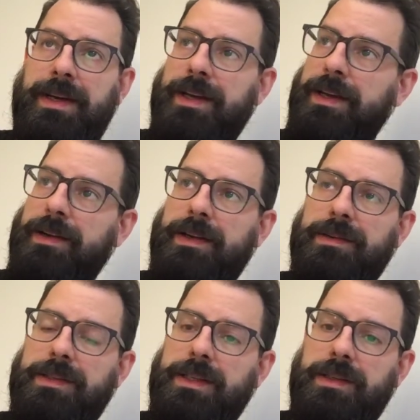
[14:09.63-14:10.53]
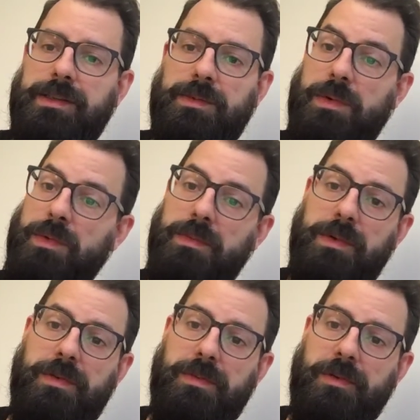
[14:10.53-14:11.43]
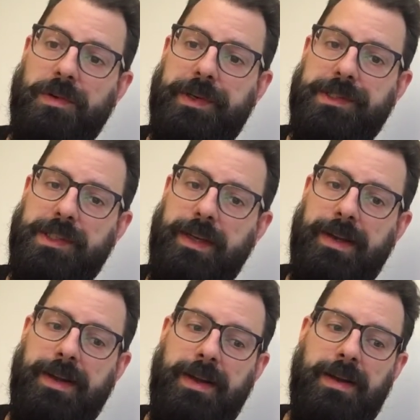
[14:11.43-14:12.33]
I can't guarantee that someone won't move it before you see it,